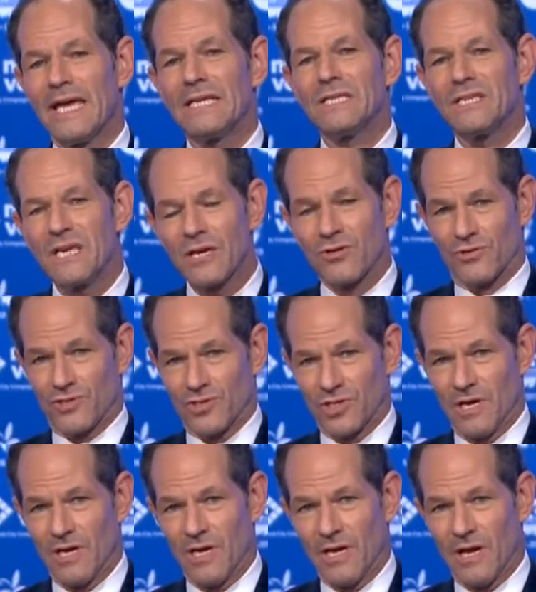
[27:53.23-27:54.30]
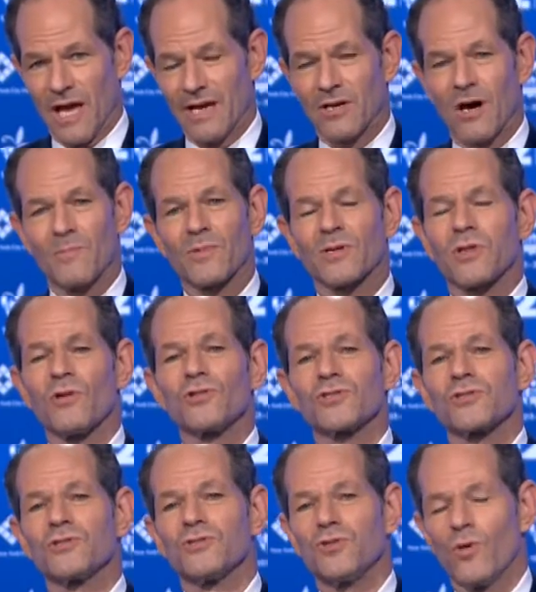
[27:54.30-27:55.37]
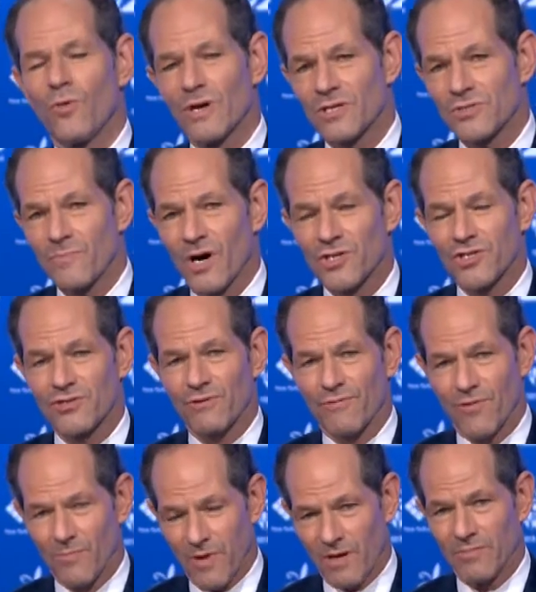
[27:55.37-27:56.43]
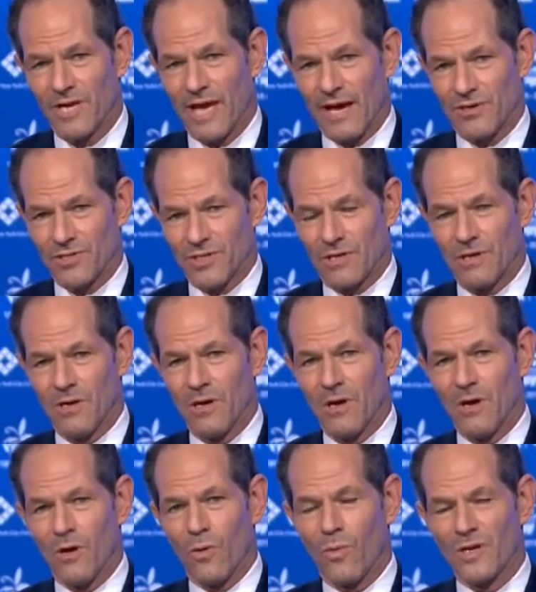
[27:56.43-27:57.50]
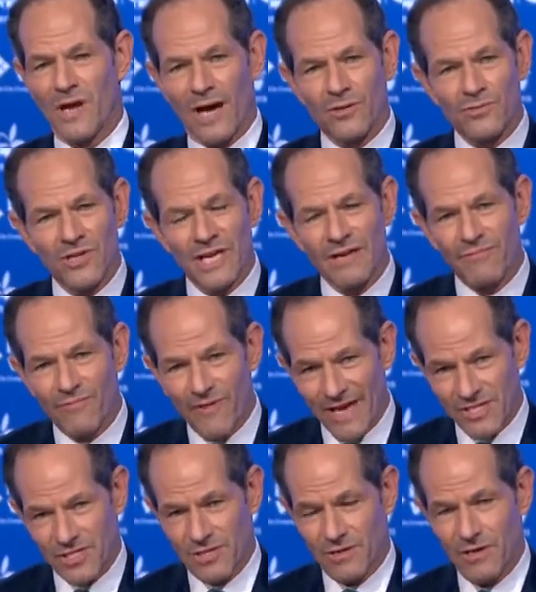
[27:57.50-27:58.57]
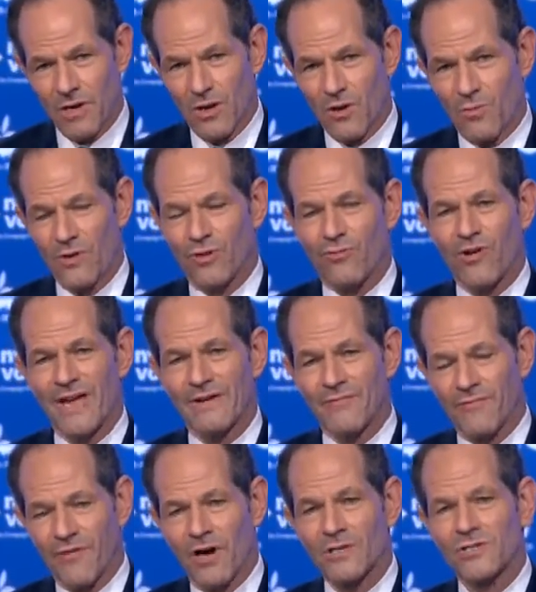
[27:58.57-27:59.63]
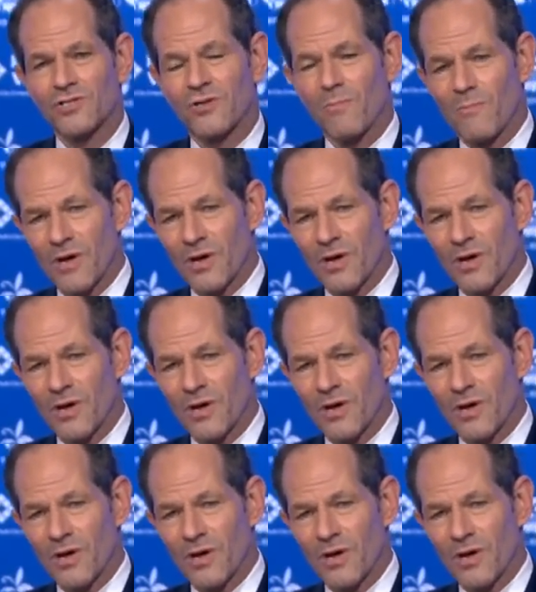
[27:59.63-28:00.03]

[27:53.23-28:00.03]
in years had come close to doing as much for public housing. We not only invested, we created funds to